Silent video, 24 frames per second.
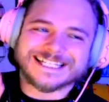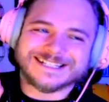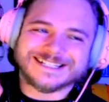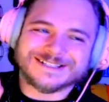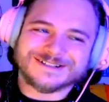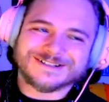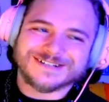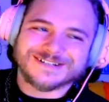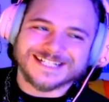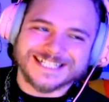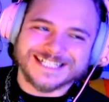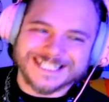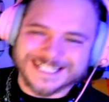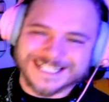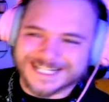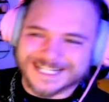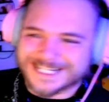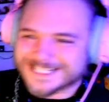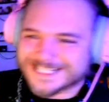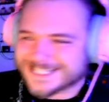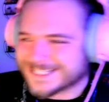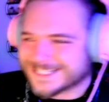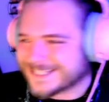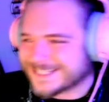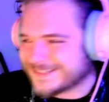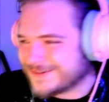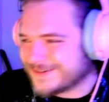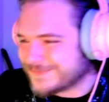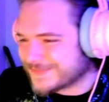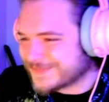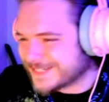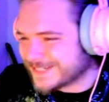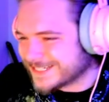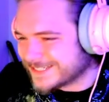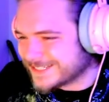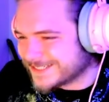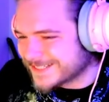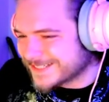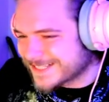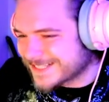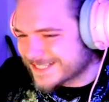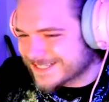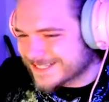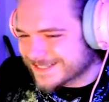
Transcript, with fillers: screenshots and thumbnails.